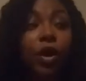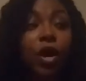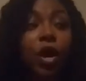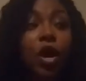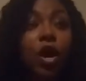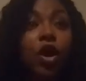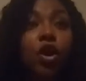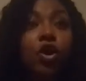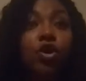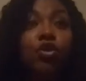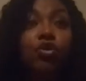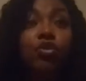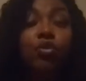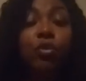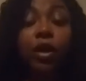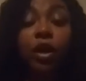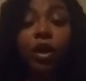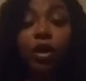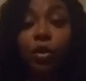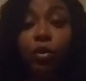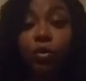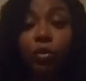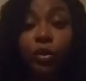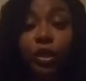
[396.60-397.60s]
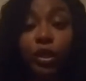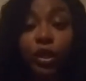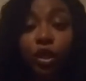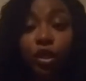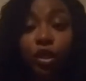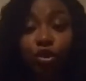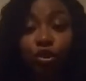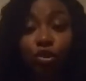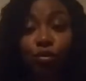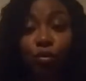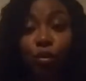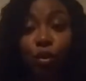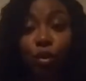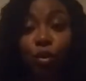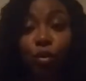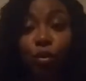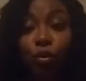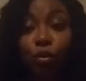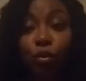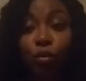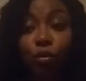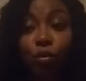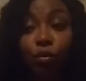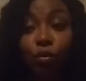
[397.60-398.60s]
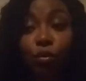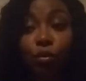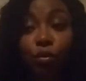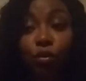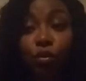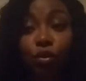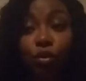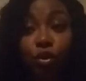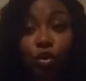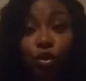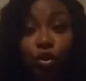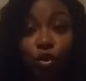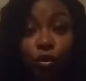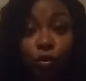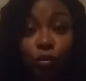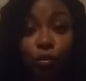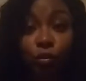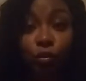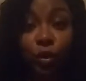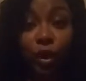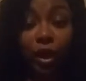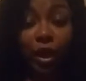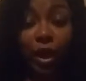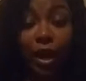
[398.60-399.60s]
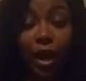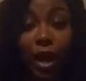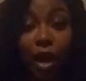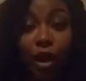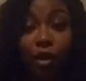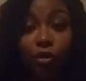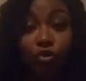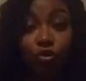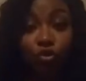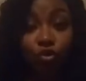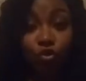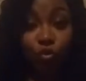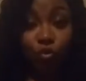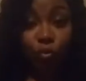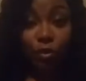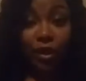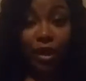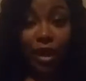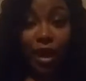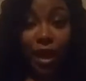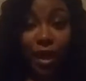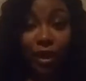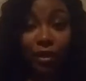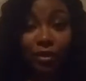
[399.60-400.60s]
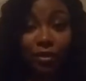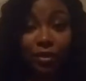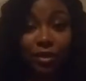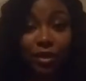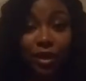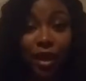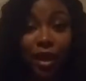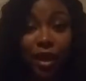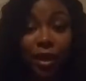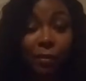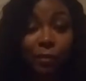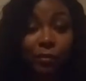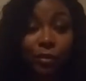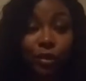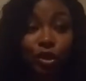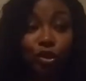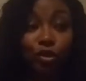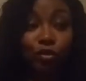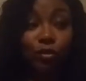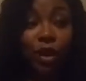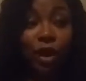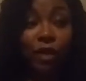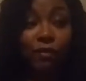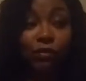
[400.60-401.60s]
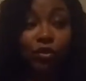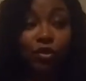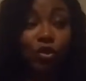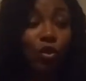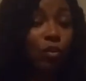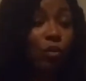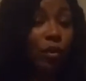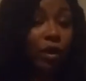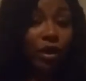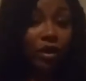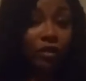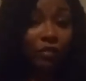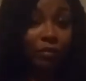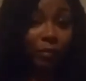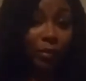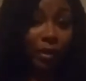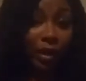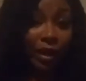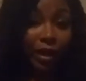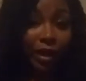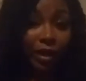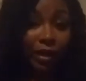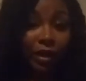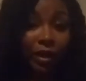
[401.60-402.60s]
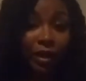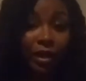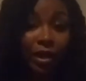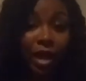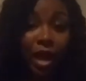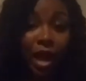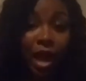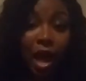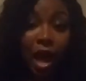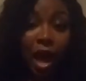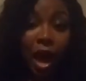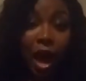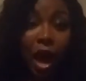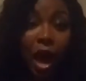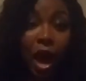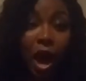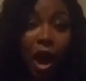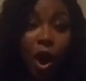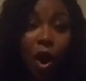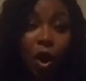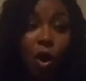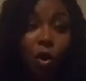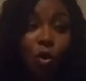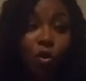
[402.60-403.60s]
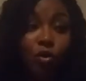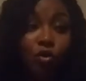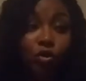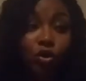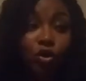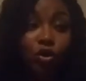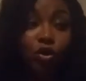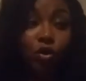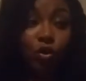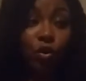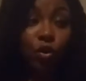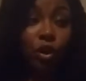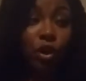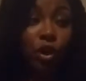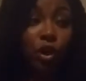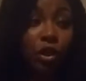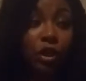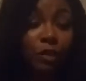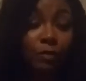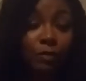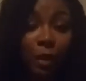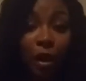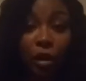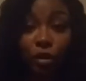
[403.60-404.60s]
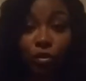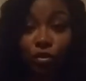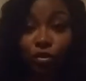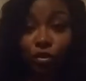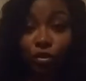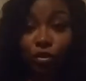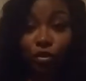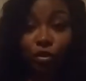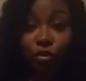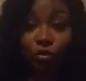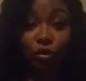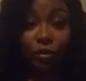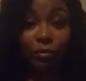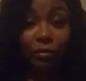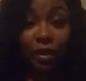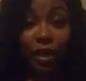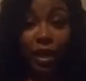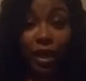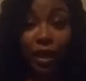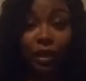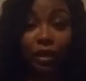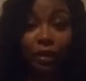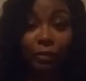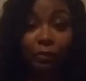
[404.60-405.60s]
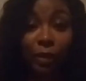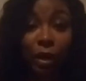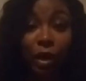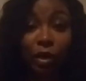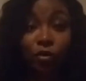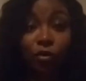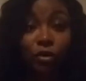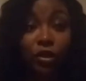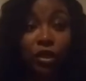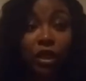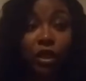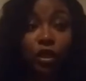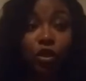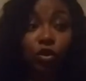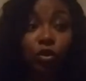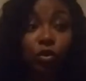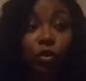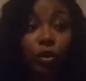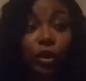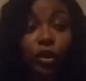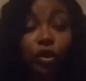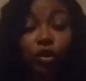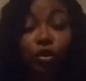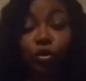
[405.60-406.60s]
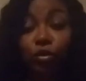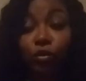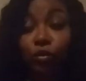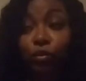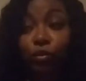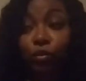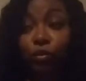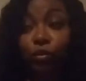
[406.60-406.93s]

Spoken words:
you can only control you and how you react to that, but you have no way of planning how your spouse or soon-to-be ex-spouse is going to